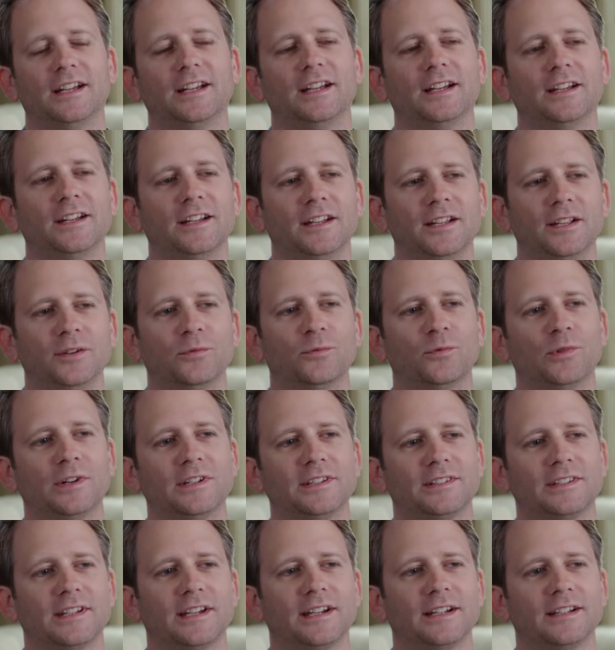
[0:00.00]
And
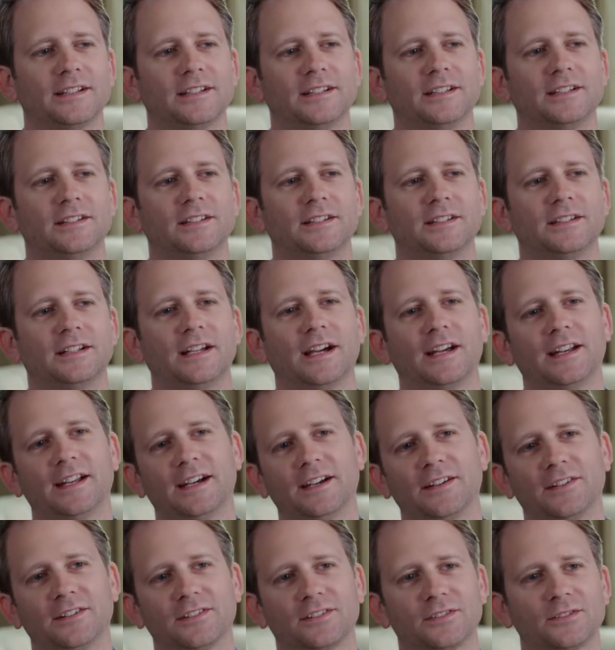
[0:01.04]
once I got
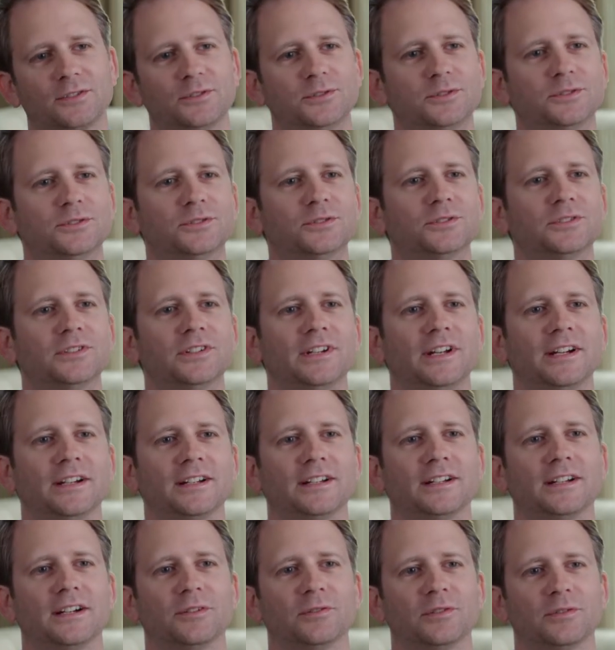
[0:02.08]
out of school and
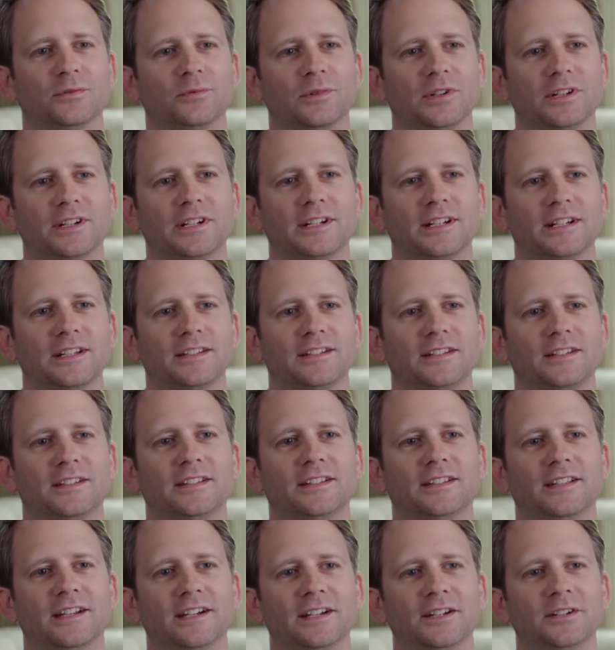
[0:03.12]
I, I was working as a
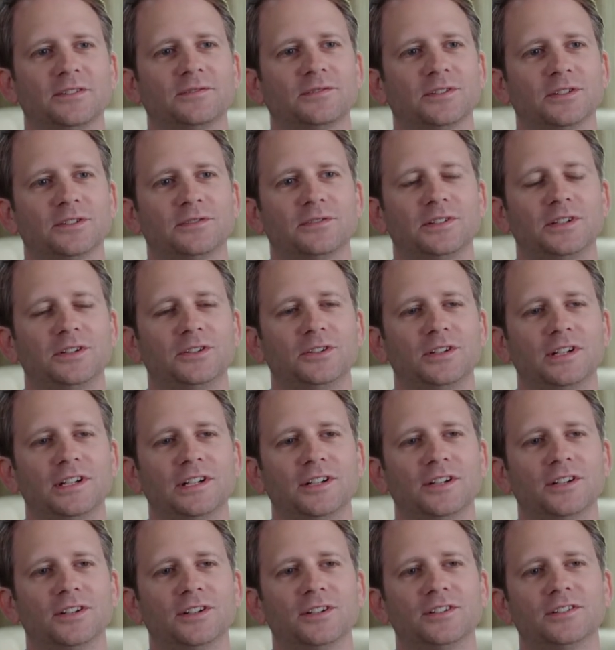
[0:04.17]
designer for a few
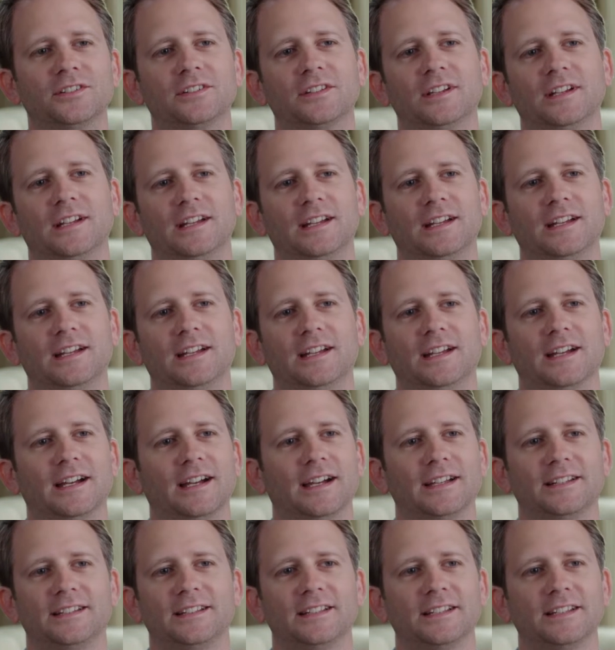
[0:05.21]
years,
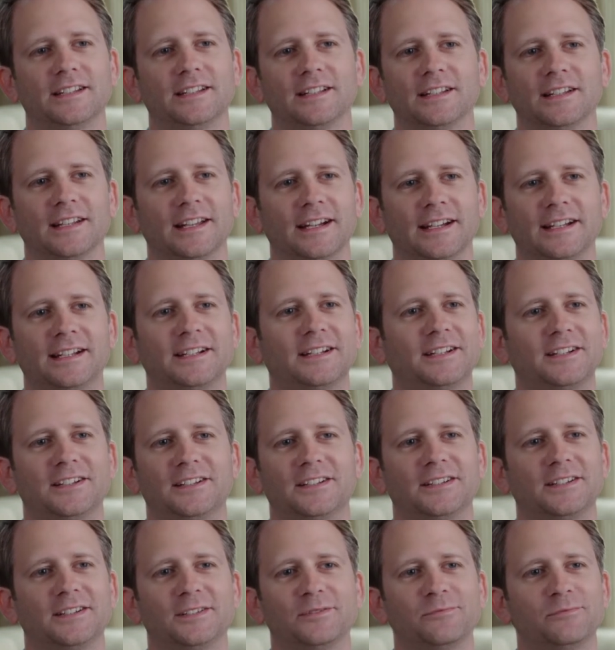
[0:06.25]
I didn't like
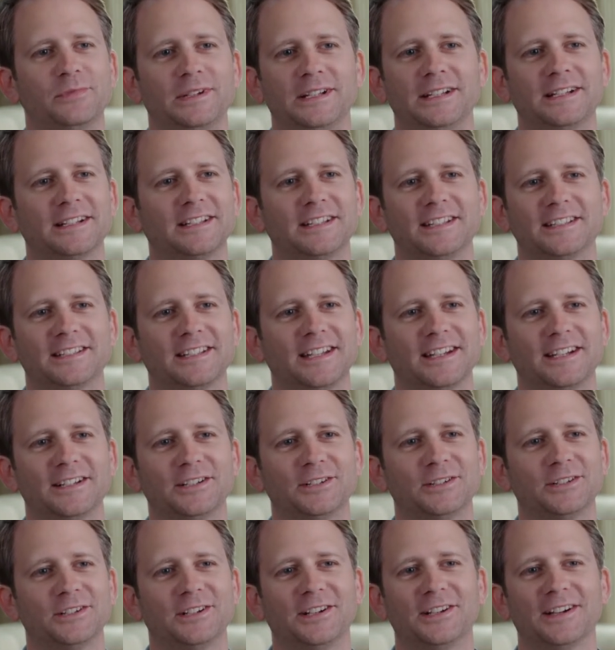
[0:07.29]
being a
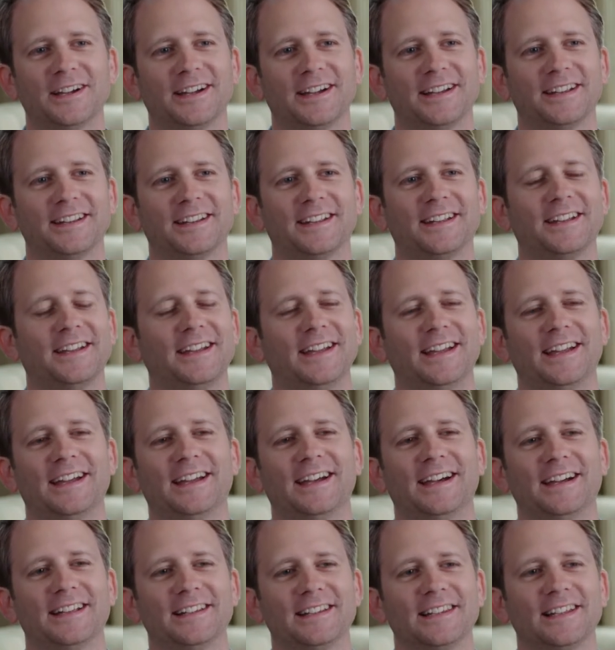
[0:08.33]
designer. I,
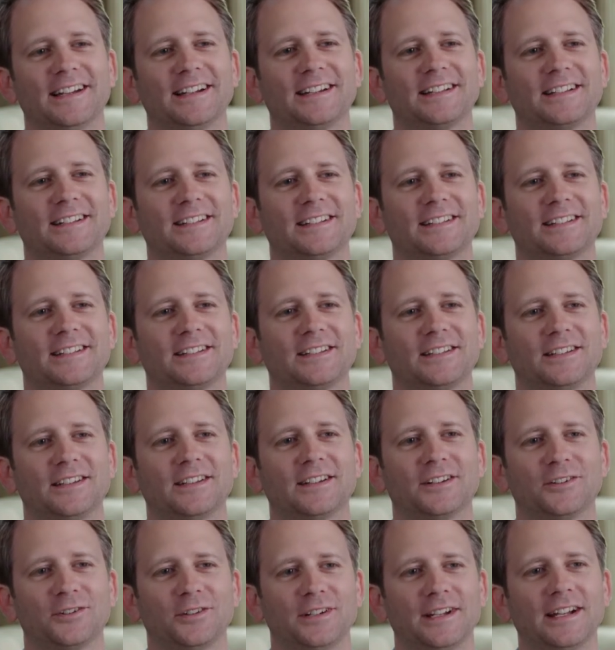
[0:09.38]
I liked the
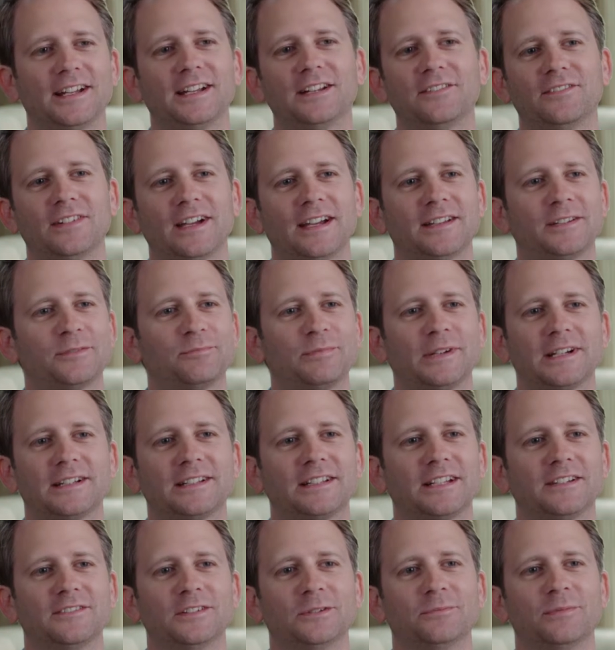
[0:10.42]
creative aspect
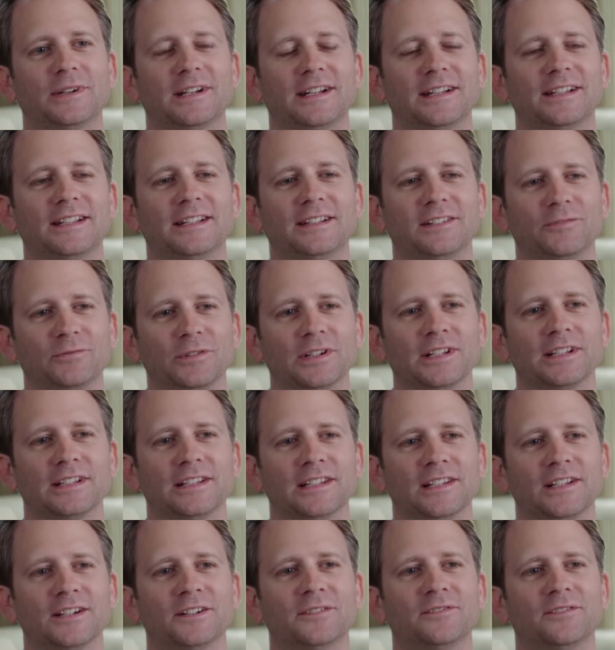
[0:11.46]
of it, but I didn't really
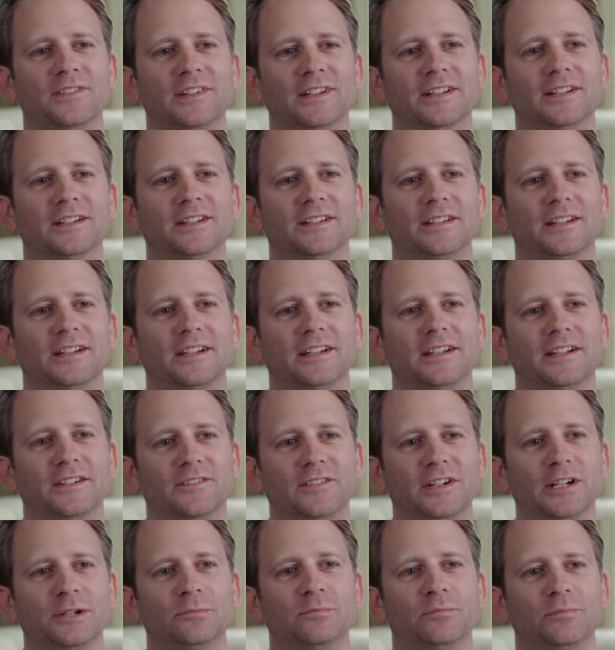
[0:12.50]
love the
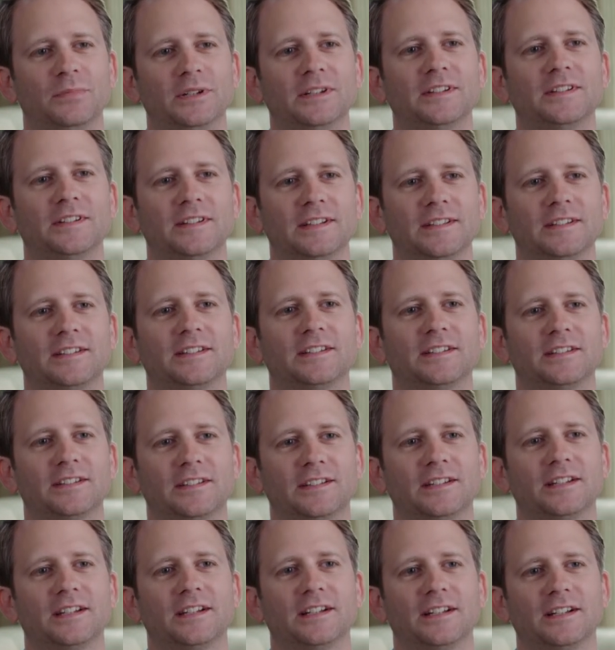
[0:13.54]
very business,
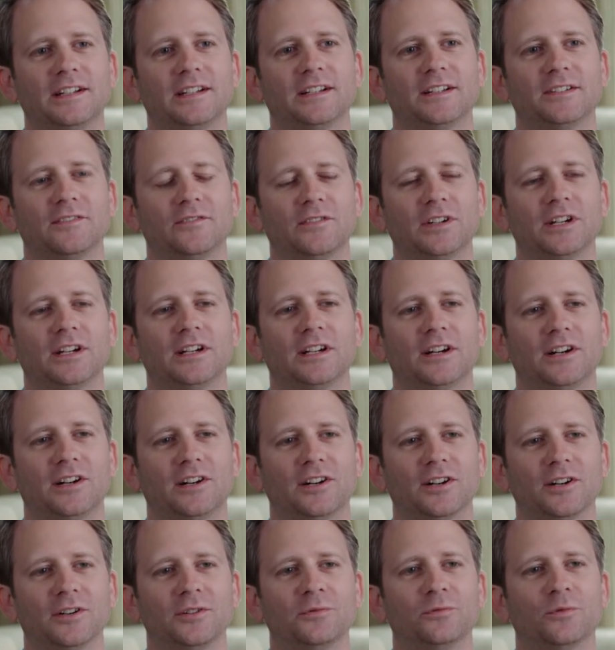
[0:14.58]
very
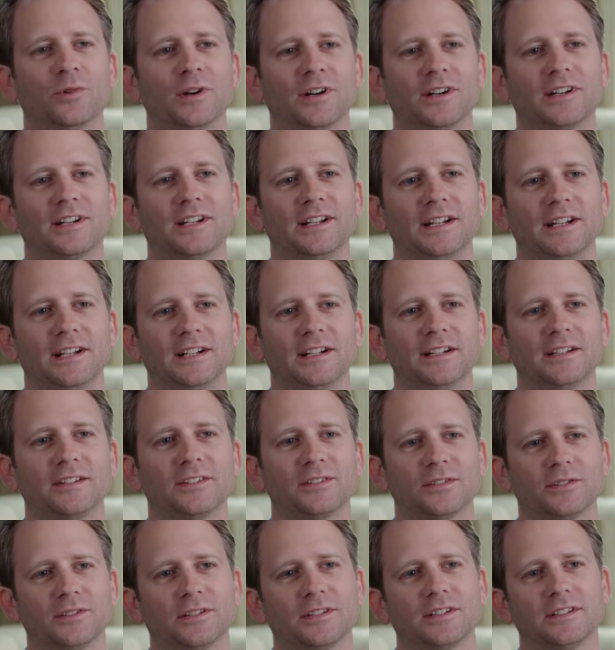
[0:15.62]
hard-working
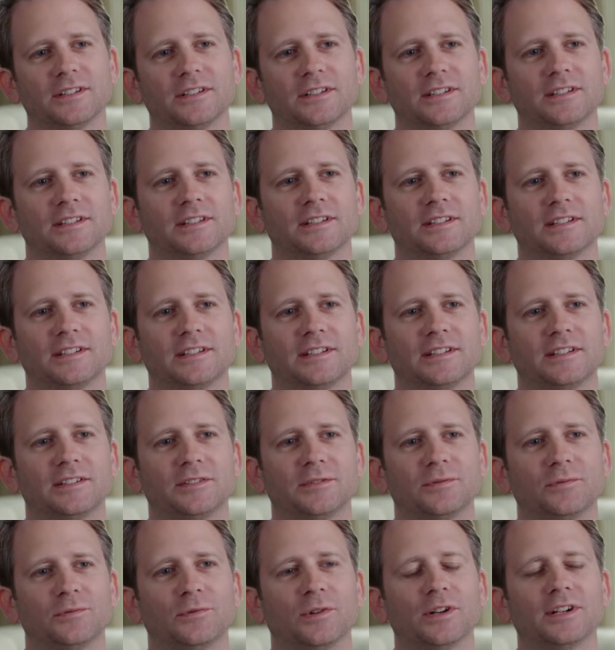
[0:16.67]
sort of
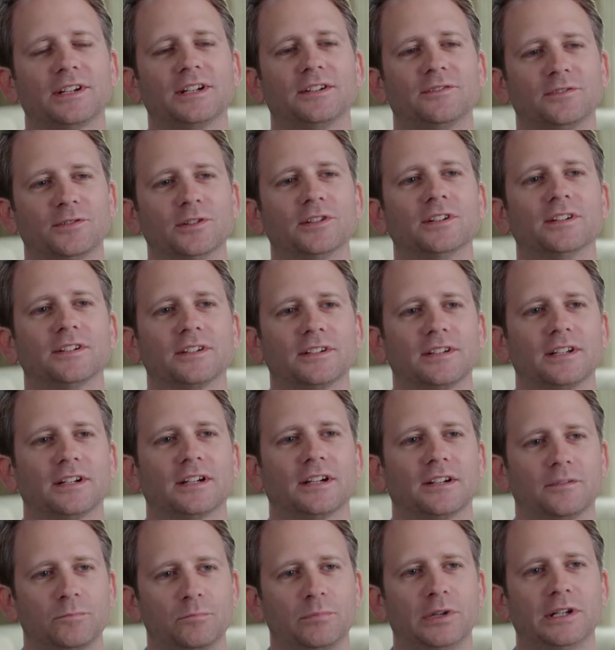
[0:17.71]
working for
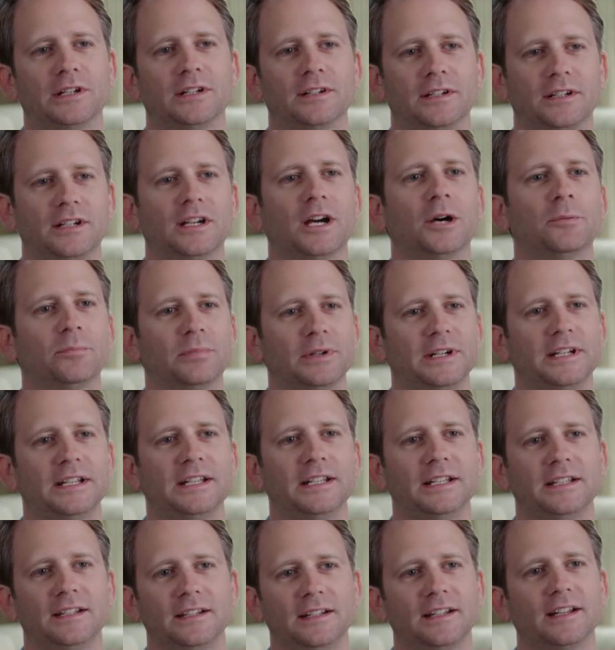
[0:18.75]
like a big
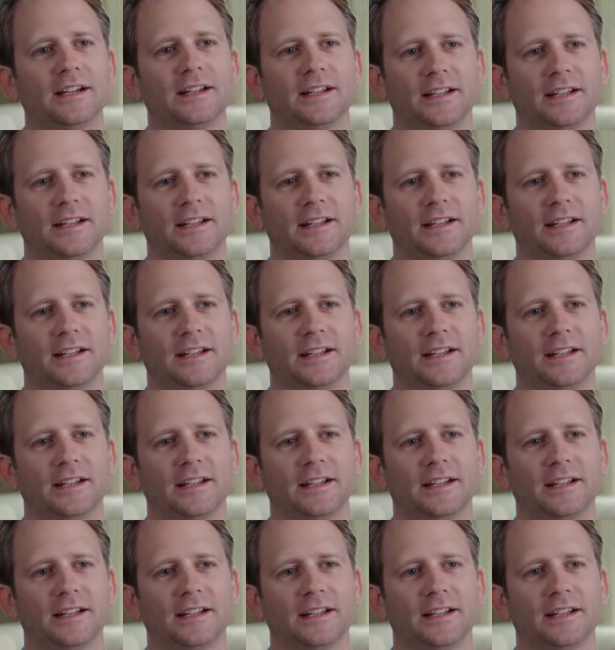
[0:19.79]
company.